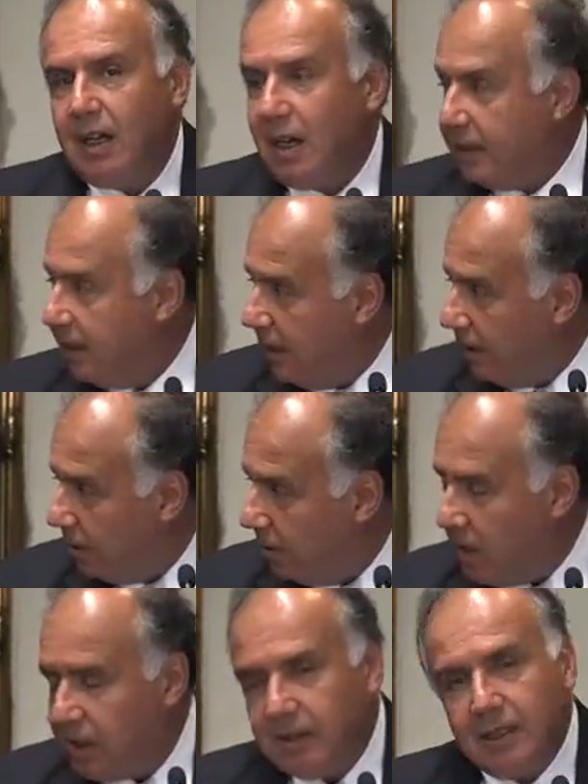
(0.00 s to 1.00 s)
agreeing to
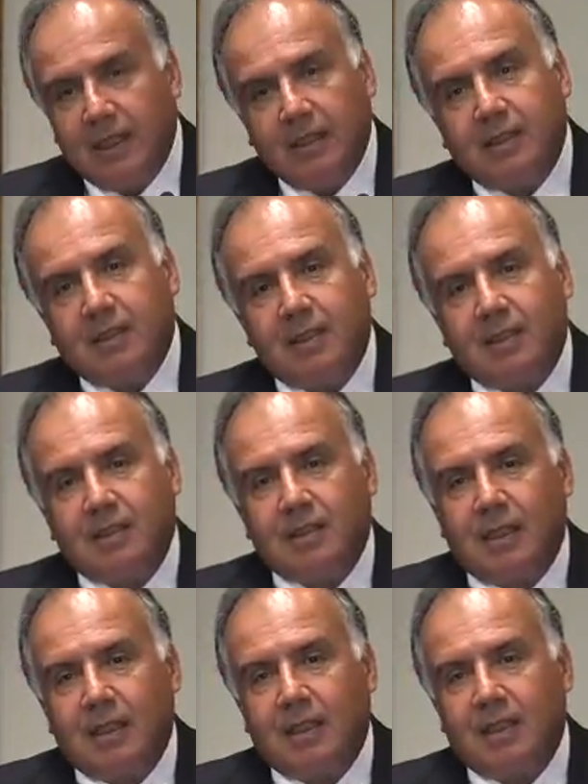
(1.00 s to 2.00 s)
moderate
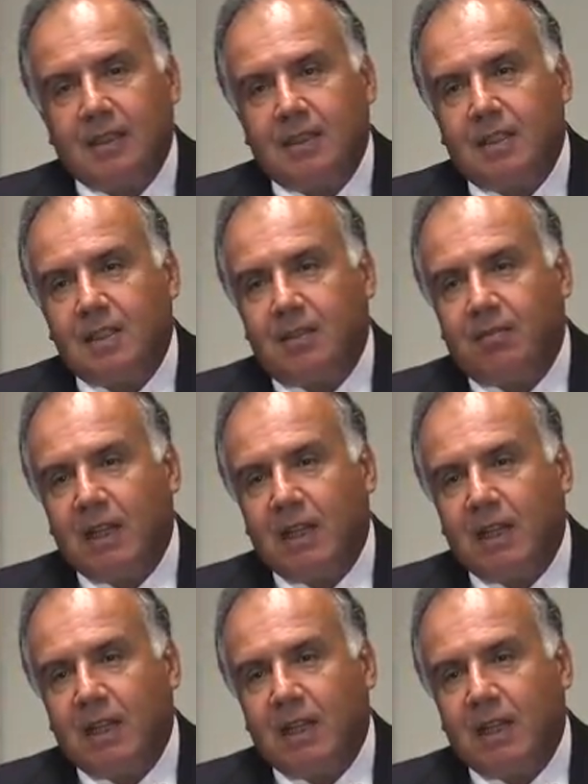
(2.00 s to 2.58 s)
this